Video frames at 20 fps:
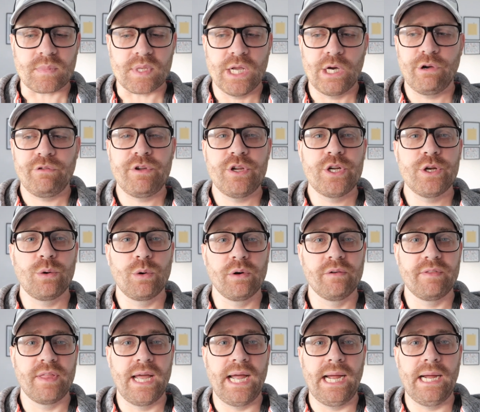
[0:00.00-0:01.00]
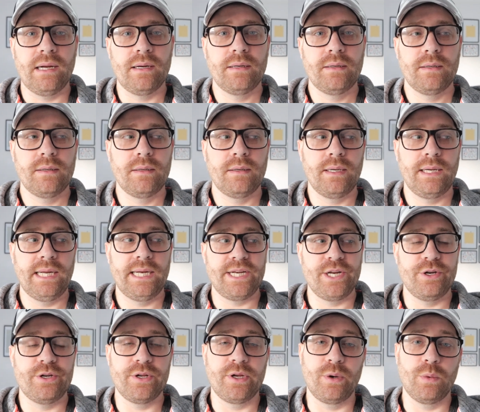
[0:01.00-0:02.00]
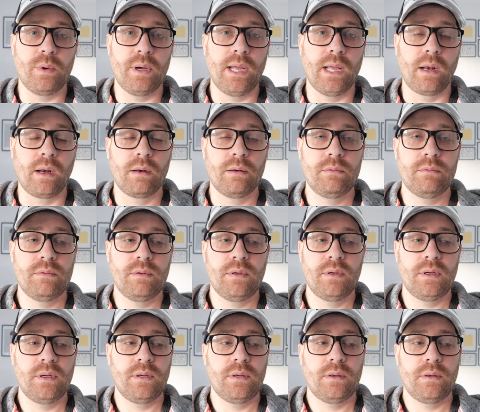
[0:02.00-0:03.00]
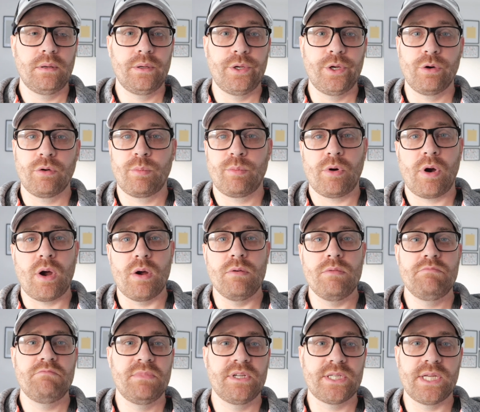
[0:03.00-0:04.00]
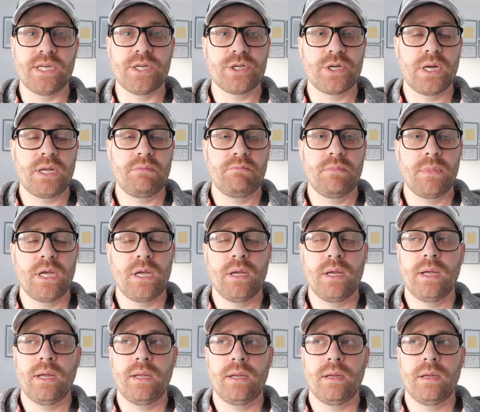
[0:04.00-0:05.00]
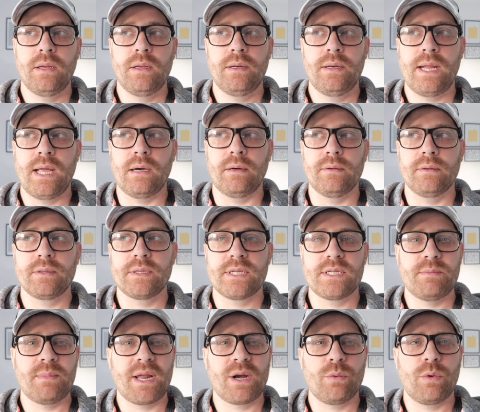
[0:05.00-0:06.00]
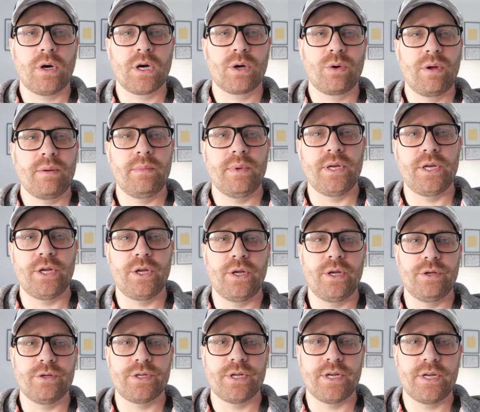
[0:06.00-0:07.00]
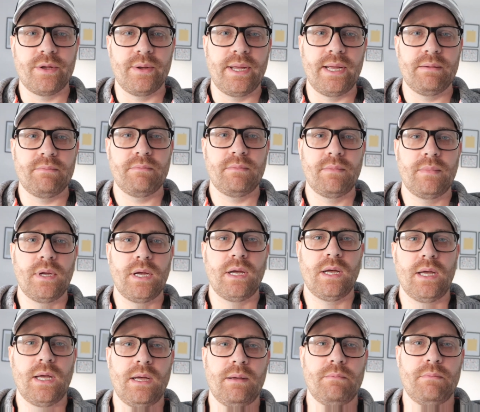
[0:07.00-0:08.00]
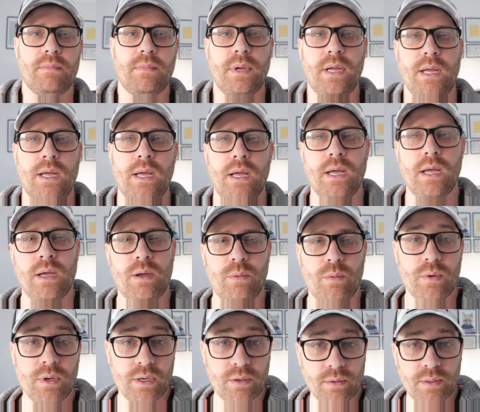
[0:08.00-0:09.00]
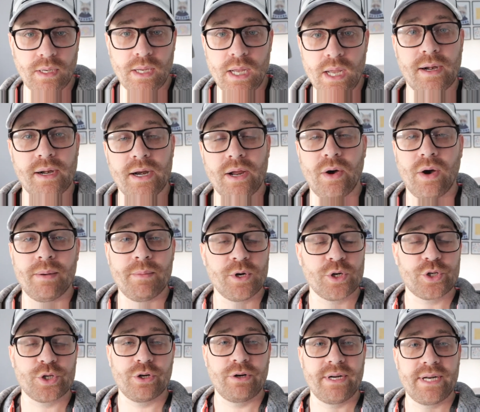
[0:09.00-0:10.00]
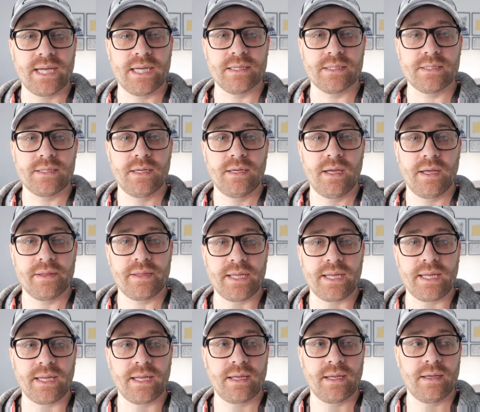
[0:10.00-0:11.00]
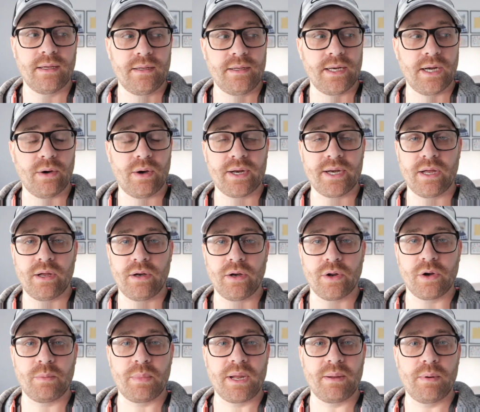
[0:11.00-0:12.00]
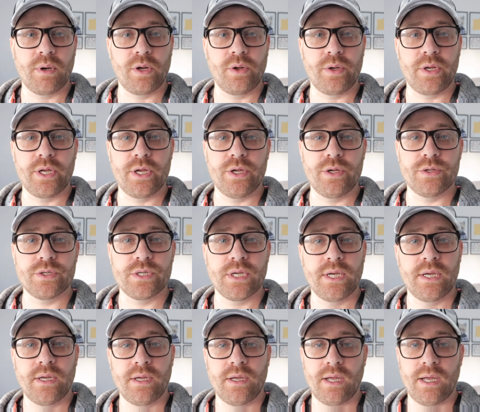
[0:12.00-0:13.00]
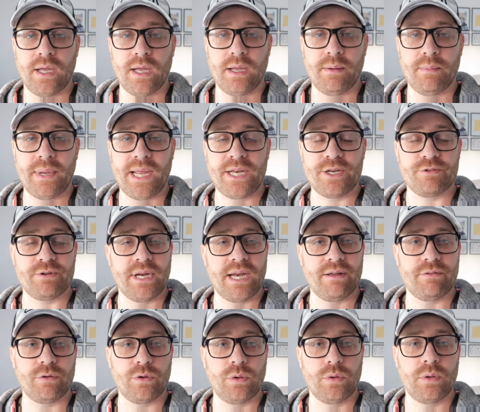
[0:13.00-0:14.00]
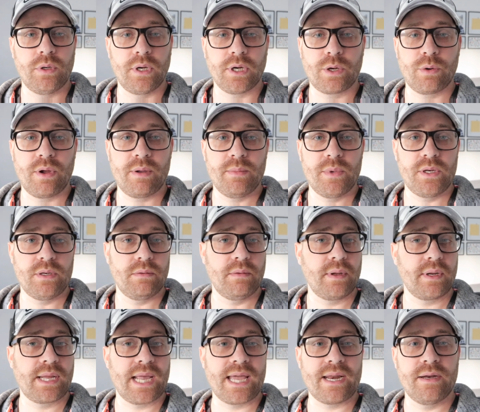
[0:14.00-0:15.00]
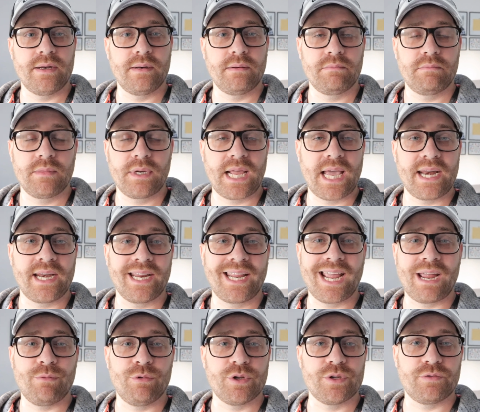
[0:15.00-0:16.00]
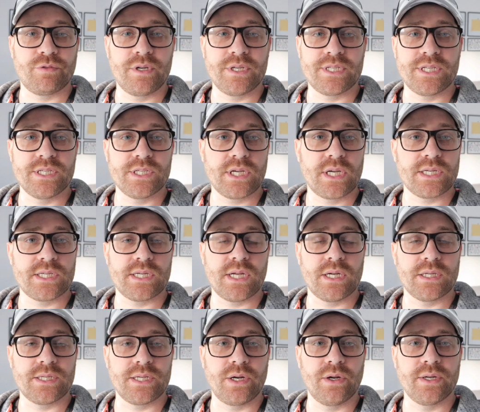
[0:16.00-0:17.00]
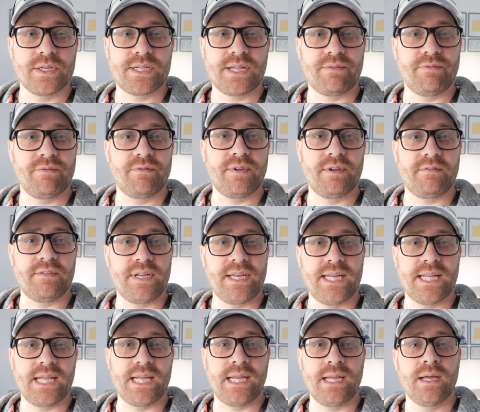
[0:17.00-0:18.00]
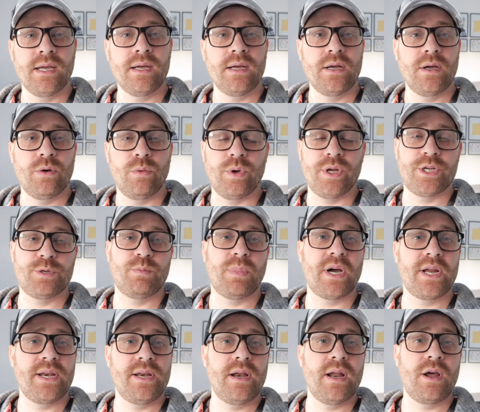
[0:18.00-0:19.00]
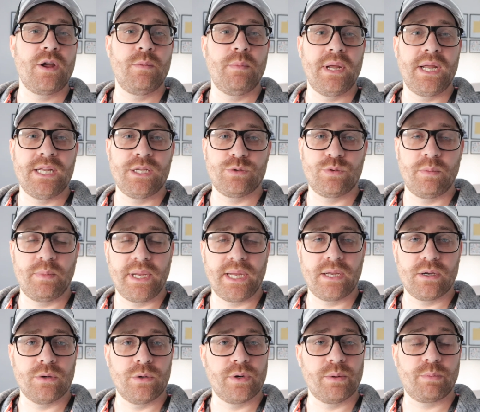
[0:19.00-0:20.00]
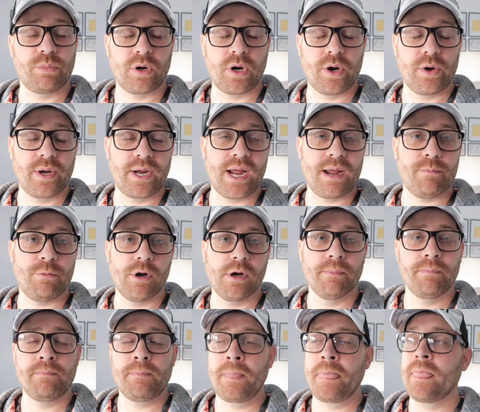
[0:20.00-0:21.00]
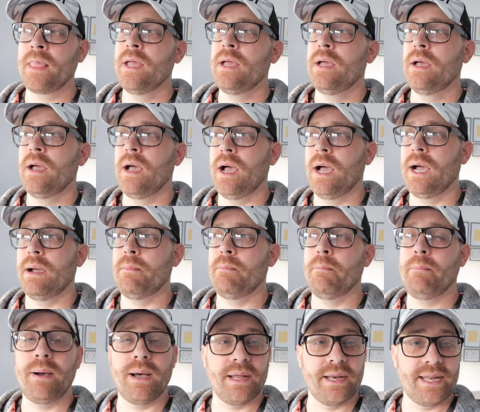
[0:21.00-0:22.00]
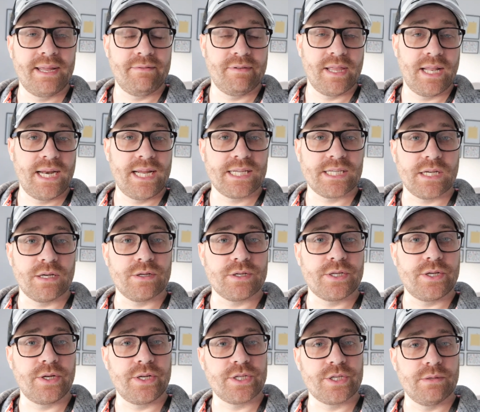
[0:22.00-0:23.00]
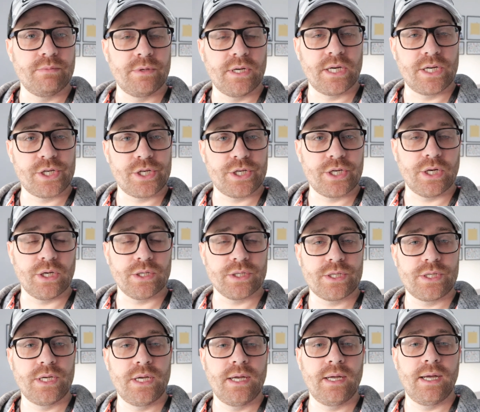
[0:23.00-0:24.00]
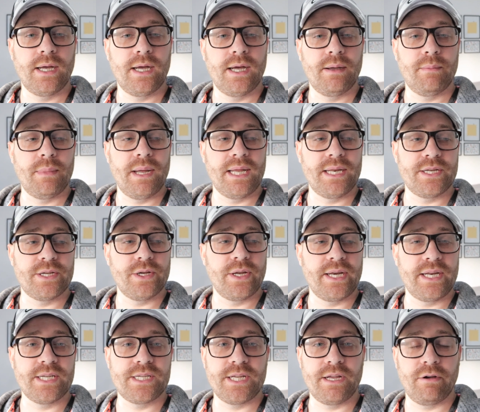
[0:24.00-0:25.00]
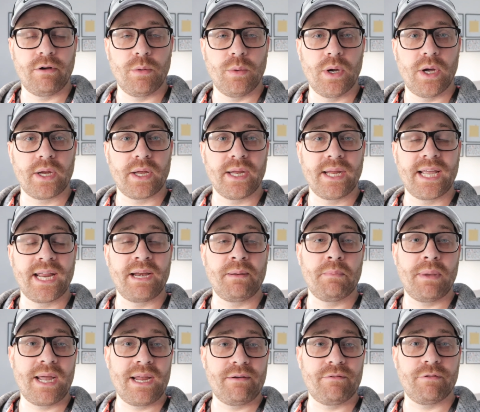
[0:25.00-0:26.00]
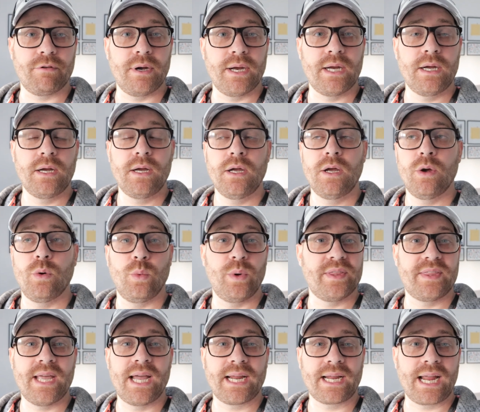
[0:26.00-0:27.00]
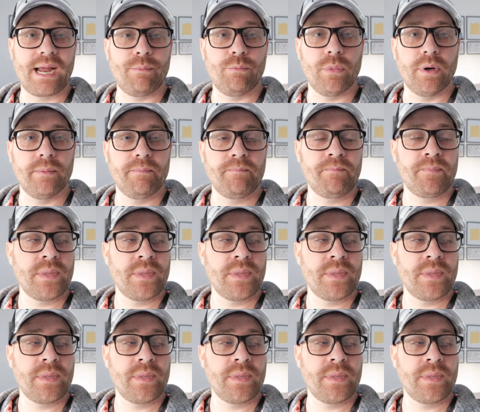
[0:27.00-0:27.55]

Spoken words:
Now, if you do all of that and you do it well, you're a pro, essentially. Now, does it matter what equipment you use to do it? Well, I don't know, I'm not sure it does. I think, you know, I know a lot of people who use entry-level equipment. Canon cameras, for instance, I started on a 750D, which by no means would be called a pro camera. But nevertheless, I was doing some nice shots and doing interior work and getting paid for it with that camera.